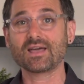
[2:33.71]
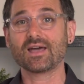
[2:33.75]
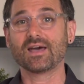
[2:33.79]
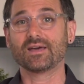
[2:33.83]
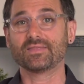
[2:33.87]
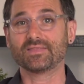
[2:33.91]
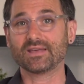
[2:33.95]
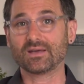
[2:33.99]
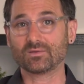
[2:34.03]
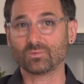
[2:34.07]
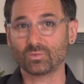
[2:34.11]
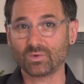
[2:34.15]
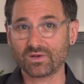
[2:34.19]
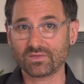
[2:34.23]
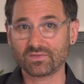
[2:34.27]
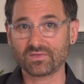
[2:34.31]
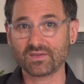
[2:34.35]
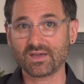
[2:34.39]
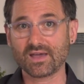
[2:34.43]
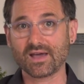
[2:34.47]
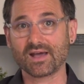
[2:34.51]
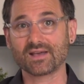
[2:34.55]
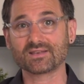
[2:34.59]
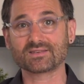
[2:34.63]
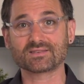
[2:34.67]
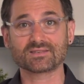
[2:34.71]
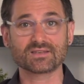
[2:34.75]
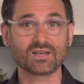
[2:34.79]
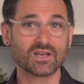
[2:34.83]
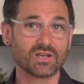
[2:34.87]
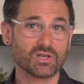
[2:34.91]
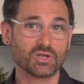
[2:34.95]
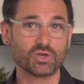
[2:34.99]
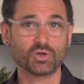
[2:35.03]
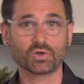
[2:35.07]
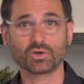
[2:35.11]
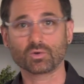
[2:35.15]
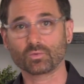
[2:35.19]
and then with the S.
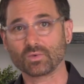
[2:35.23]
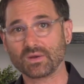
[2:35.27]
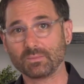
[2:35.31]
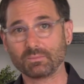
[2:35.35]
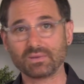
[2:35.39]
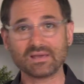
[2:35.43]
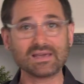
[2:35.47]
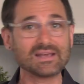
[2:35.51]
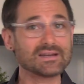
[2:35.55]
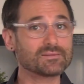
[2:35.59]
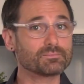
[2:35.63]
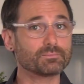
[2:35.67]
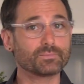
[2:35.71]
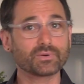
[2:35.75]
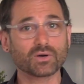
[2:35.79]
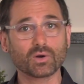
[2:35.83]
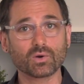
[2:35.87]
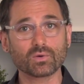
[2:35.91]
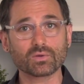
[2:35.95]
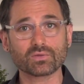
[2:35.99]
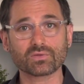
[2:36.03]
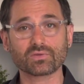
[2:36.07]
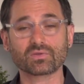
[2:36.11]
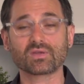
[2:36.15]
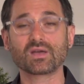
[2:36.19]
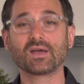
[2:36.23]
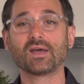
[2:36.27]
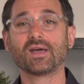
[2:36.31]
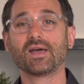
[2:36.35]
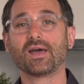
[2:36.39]
You can repeat both.